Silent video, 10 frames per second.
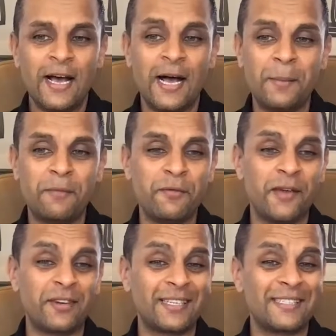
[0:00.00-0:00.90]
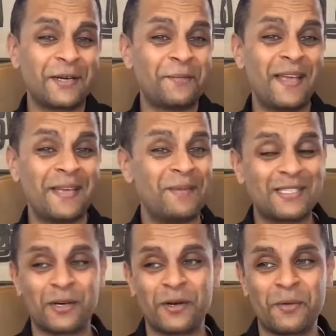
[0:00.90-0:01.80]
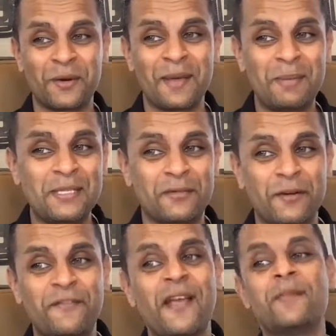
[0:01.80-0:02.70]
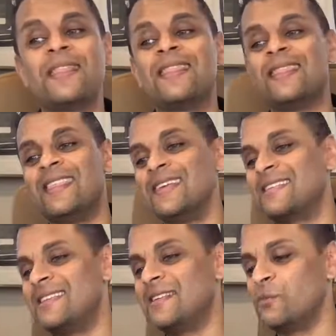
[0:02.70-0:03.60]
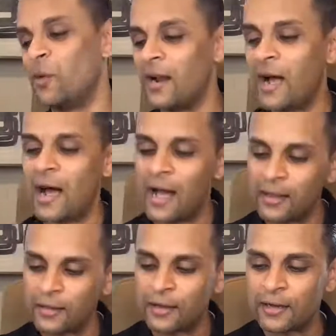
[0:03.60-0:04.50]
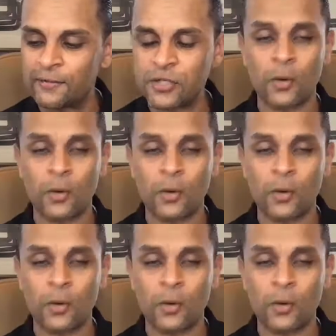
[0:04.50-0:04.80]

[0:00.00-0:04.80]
if you ever consider making pizza, or you want to make pizza for your family, this is what I love.